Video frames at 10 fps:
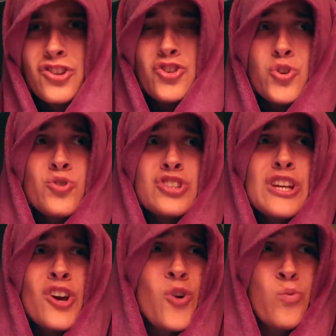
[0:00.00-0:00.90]

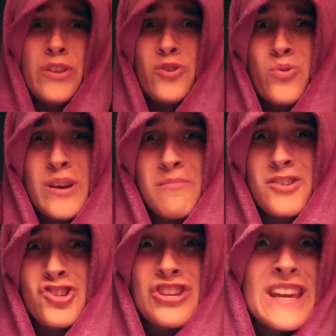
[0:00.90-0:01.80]
sushi with cream
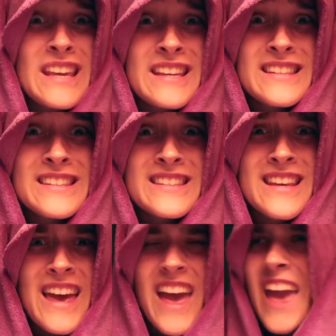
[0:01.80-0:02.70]
cheese,
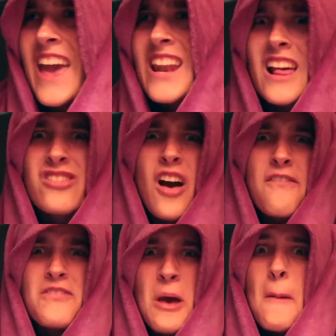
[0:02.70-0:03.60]
and I
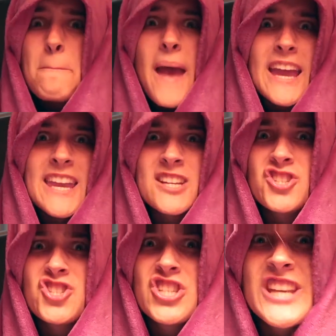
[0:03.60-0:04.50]
love mac and
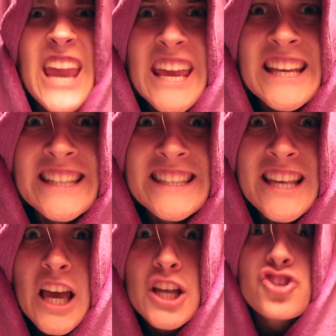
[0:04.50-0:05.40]
cheese.
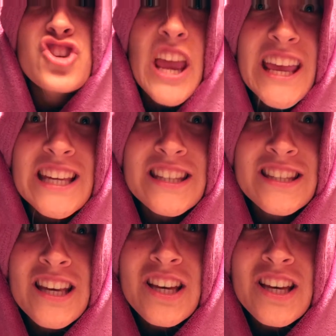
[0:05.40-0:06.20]
Cheese,